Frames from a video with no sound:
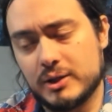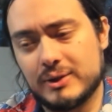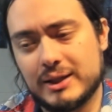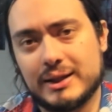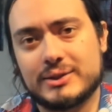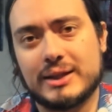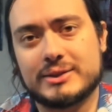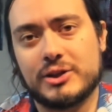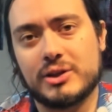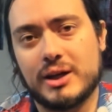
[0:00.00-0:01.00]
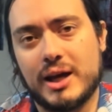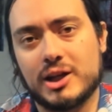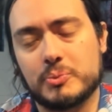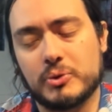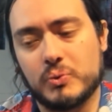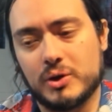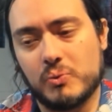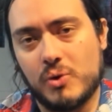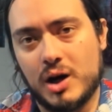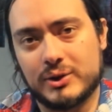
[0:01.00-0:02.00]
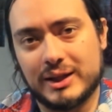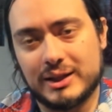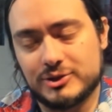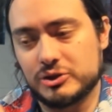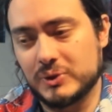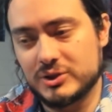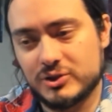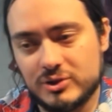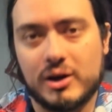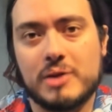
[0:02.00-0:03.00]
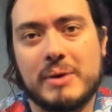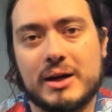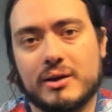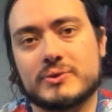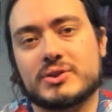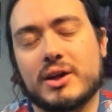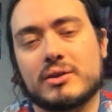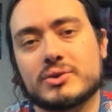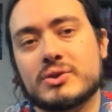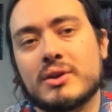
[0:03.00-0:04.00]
That's how you're going to end up with one walk that gets you to a certain amount of sales.